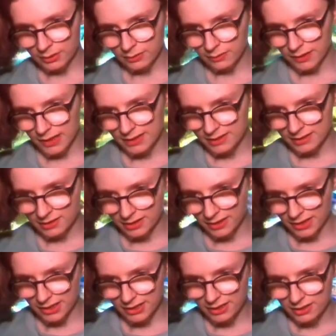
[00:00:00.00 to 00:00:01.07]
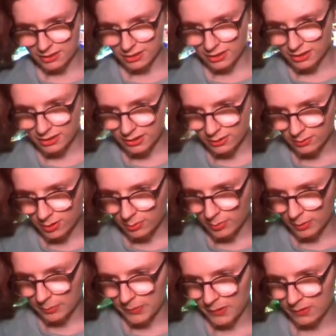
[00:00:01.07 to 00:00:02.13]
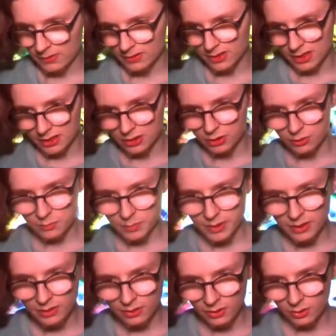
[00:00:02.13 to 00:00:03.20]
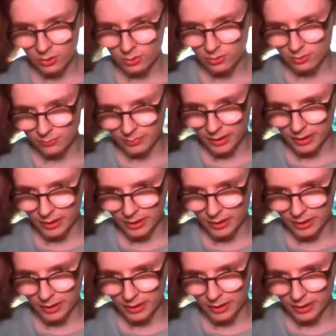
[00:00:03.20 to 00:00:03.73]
If that's the case, the area around my parents' house should be the northern